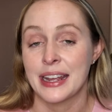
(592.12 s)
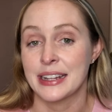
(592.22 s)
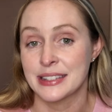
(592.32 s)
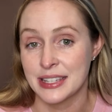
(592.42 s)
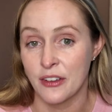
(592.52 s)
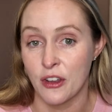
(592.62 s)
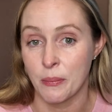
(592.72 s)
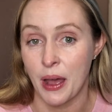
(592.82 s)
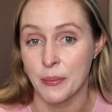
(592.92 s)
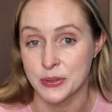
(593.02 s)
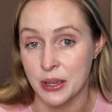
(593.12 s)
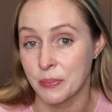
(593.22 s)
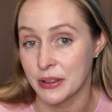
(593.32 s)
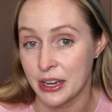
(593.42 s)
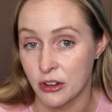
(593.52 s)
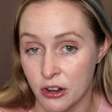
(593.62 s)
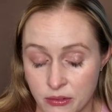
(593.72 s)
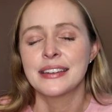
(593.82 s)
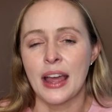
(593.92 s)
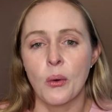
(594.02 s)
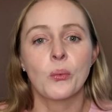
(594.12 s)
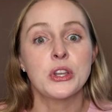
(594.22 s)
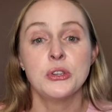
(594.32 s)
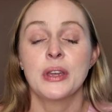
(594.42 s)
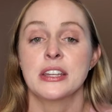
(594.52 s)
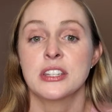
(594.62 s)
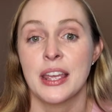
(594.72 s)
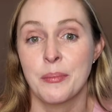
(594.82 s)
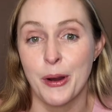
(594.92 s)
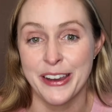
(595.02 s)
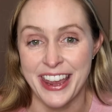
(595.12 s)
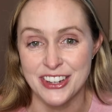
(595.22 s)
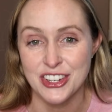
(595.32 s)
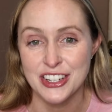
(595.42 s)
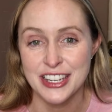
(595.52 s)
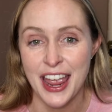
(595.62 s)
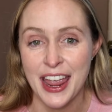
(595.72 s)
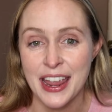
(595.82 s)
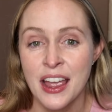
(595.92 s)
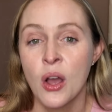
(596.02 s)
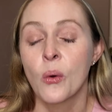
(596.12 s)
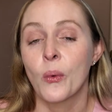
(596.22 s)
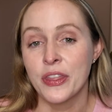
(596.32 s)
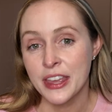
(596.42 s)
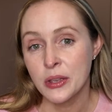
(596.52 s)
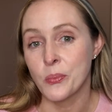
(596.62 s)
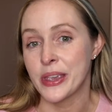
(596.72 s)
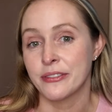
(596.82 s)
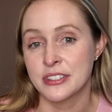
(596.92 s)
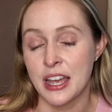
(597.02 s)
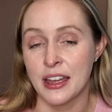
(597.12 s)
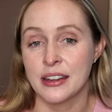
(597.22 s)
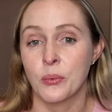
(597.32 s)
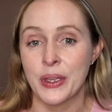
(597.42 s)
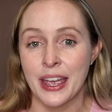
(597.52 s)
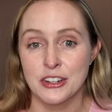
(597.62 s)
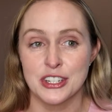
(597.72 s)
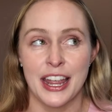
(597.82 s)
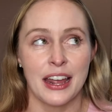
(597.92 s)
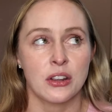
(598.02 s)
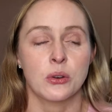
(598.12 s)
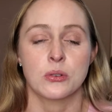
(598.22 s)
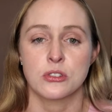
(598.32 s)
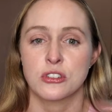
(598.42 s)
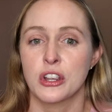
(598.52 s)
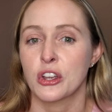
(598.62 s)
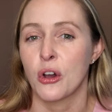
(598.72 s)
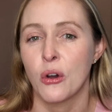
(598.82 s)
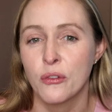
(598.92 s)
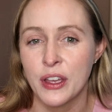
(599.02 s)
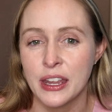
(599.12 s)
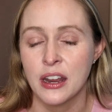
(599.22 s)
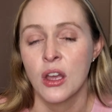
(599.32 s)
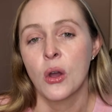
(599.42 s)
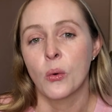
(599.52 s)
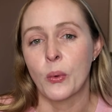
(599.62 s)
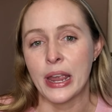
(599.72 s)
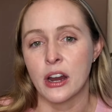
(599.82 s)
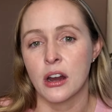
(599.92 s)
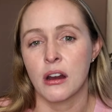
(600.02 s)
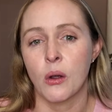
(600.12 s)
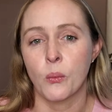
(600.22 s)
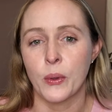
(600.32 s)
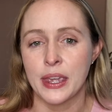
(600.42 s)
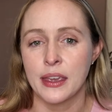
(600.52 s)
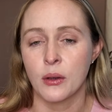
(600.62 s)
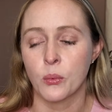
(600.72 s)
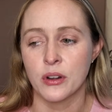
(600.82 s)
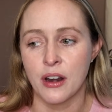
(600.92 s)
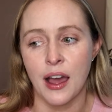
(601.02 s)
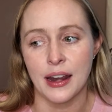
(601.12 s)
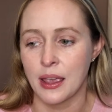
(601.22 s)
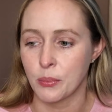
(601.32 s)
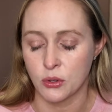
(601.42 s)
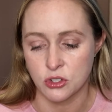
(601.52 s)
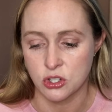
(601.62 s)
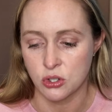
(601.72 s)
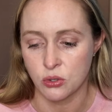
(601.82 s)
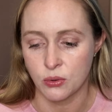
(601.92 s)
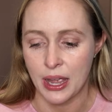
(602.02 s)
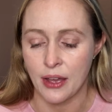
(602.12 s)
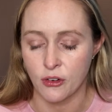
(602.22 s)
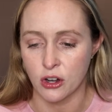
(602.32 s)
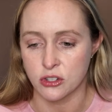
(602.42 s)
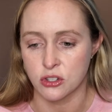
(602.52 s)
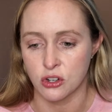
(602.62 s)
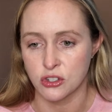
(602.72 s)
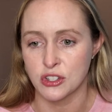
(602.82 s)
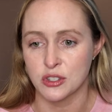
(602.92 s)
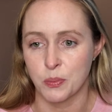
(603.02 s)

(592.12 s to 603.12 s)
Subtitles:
and see if it pops up later. Now, when you get to embarkation day, one thing we've done, we actually had a cruise during COVID where we were not able to have our excursions